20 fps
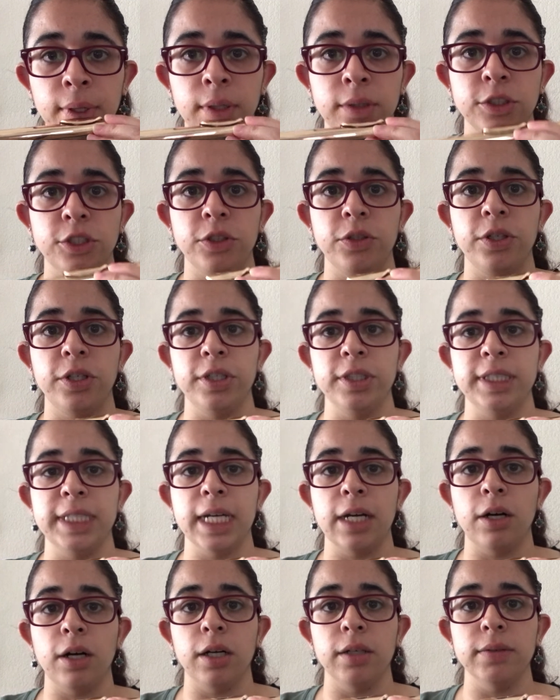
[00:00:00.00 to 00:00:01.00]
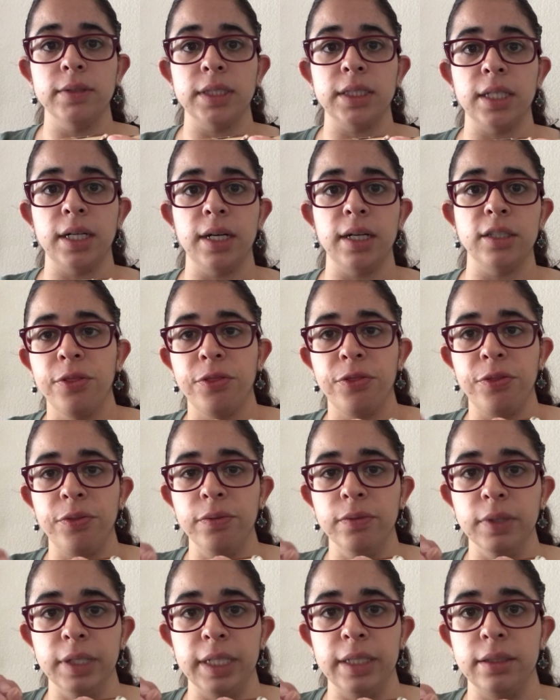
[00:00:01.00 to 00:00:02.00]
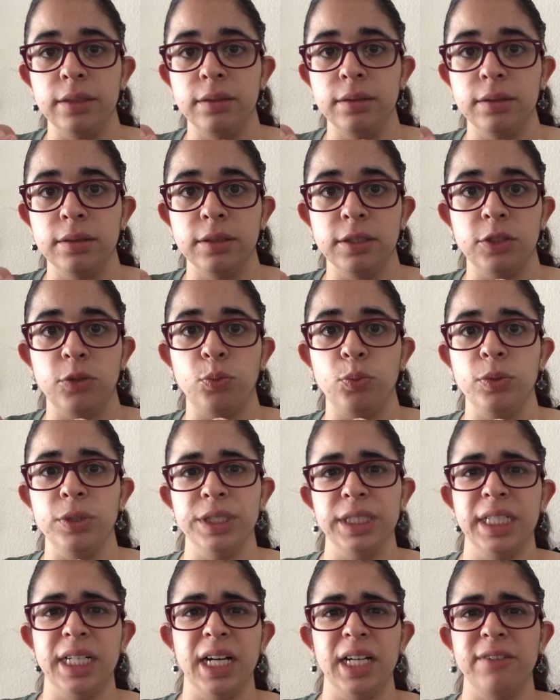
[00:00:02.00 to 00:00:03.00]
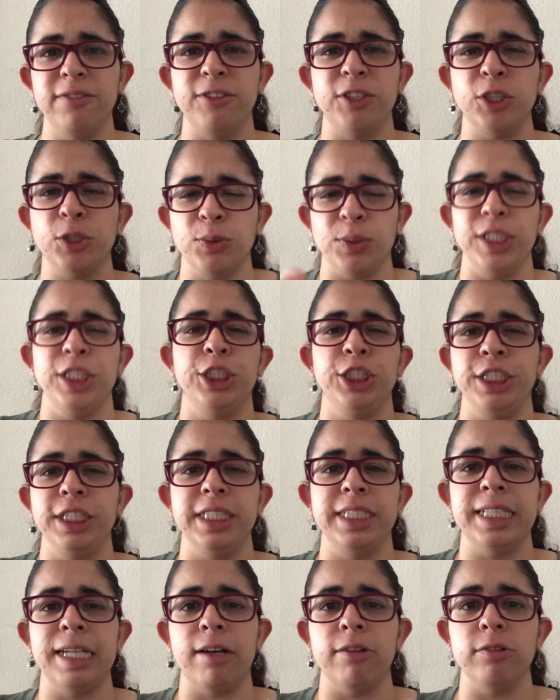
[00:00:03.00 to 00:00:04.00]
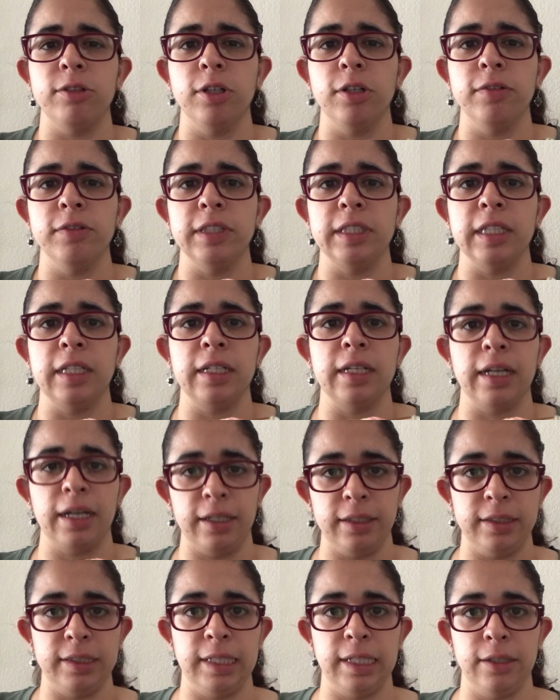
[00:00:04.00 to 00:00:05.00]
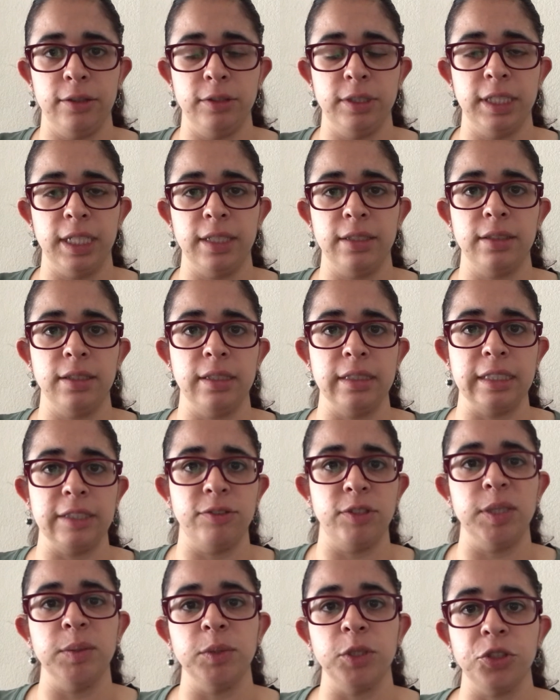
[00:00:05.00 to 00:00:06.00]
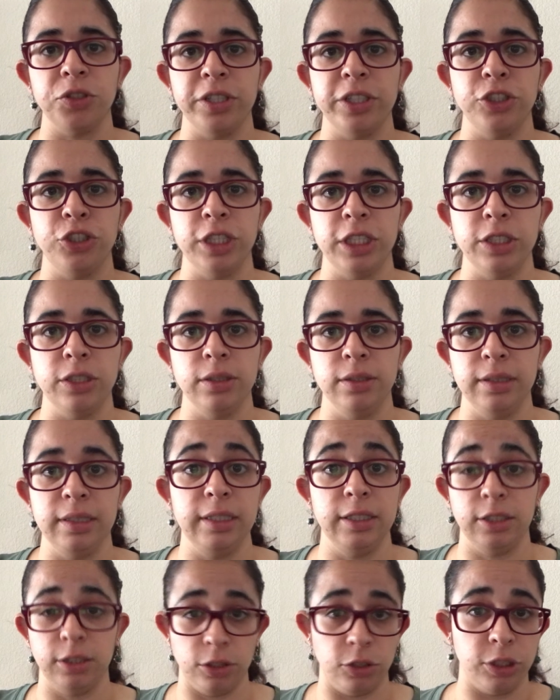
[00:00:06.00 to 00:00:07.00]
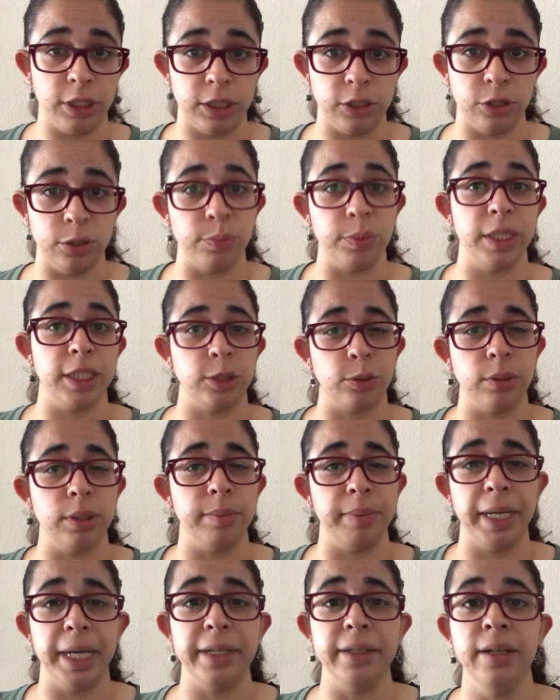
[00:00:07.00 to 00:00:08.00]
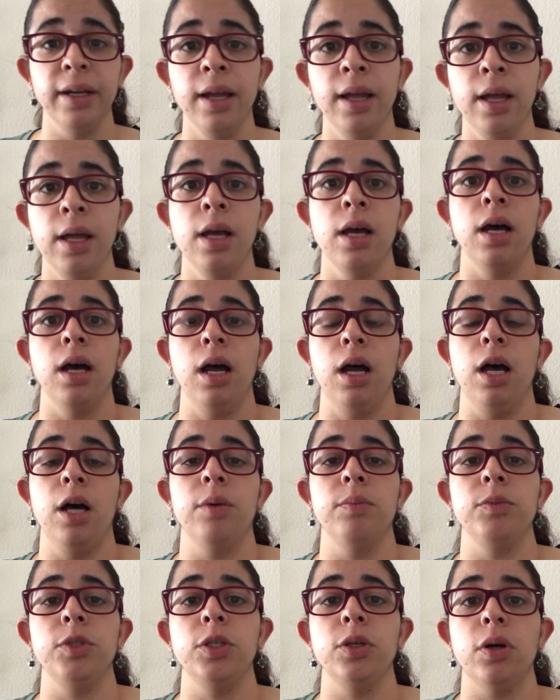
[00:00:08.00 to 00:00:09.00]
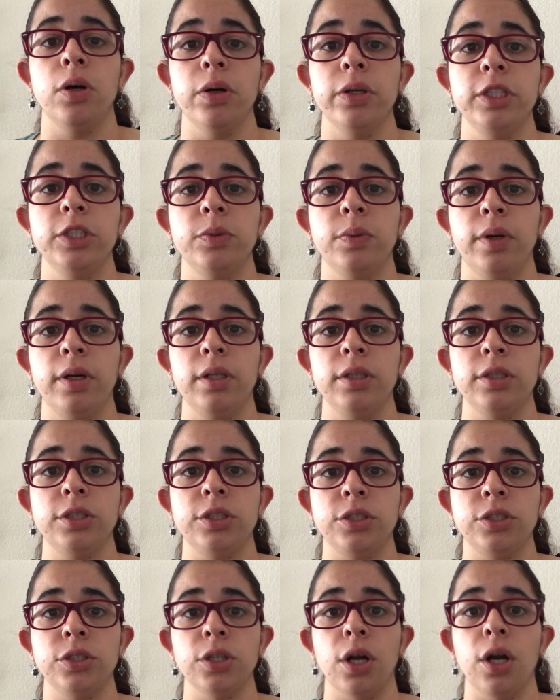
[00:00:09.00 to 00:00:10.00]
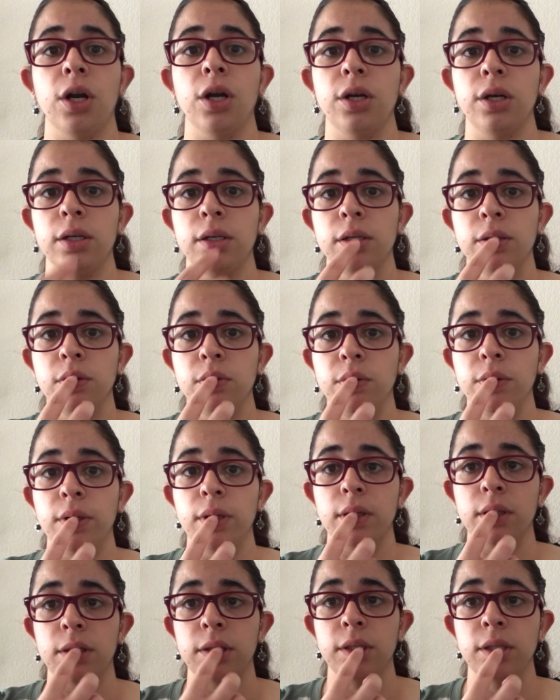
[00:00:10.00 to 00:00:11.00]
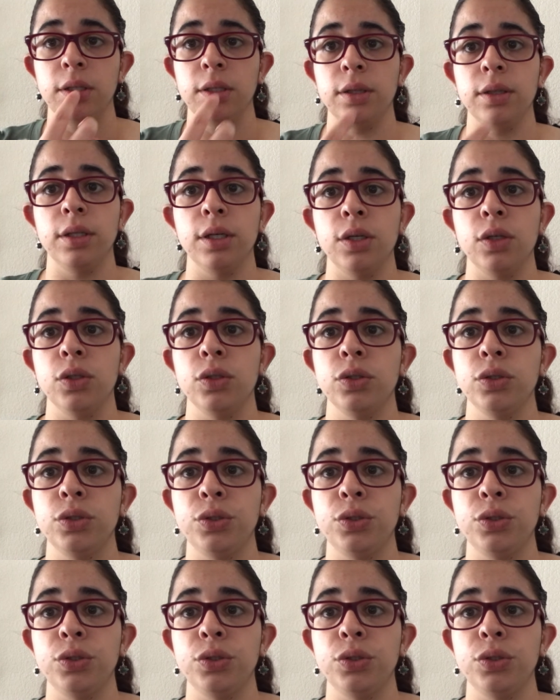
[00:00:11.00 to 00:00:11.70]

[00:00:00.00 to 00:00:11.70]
So notice how all of a sudden, like, this really kind of screeching sound all of a sudden kind of sounds like as if someone's trying to needs to change their brakes really bad. You always want to start with the.